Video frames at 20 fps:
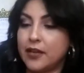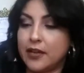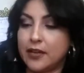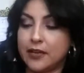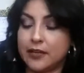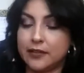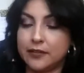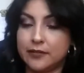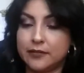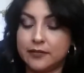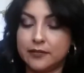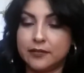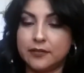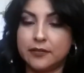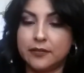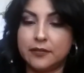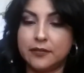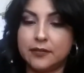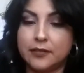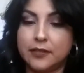And
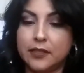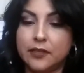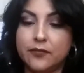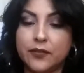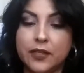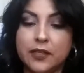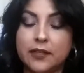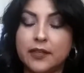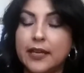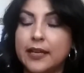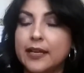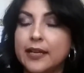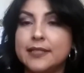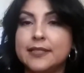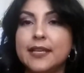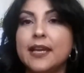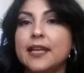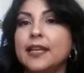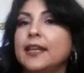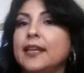even, like I
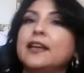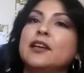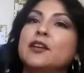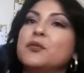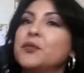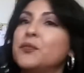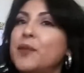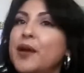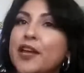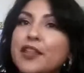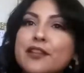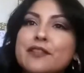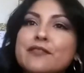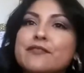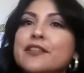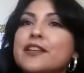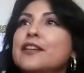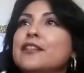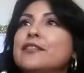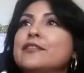said, like in my other
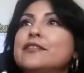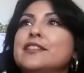video,